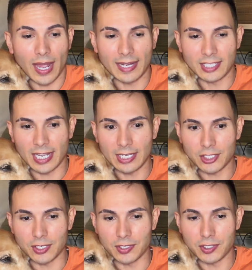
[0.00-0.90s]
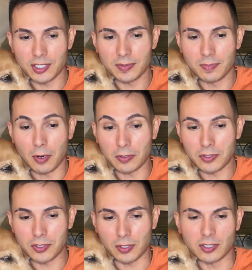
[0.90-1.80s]
annotations, smart
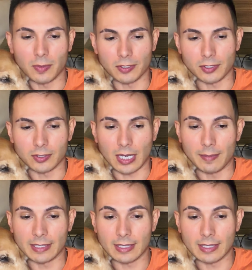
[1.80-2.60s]
search kind of makes